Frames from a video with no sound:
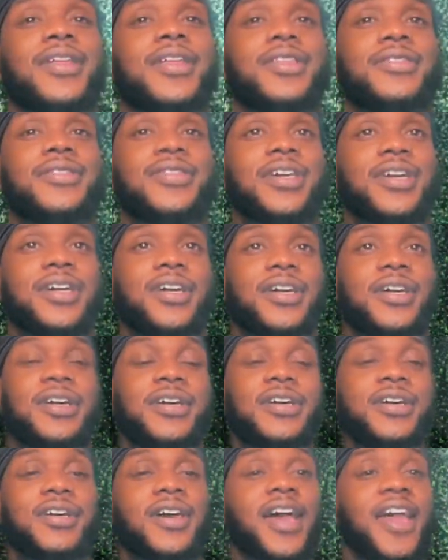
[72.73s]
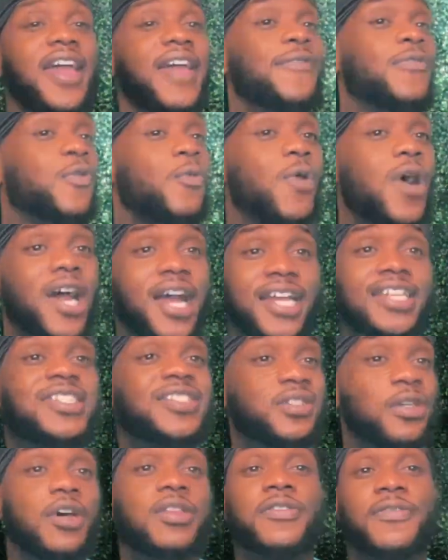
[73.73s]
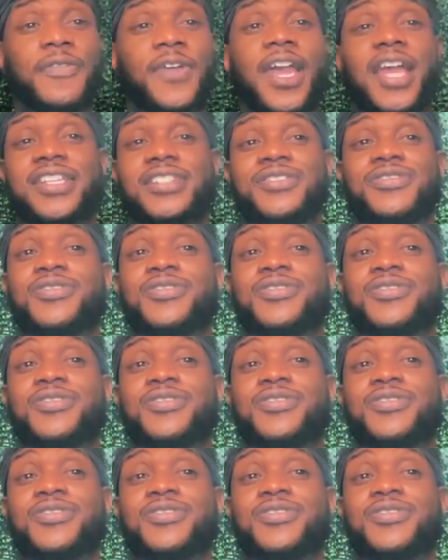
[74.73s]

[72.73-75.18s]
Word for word: the uh I haven't watched I just saw the fashion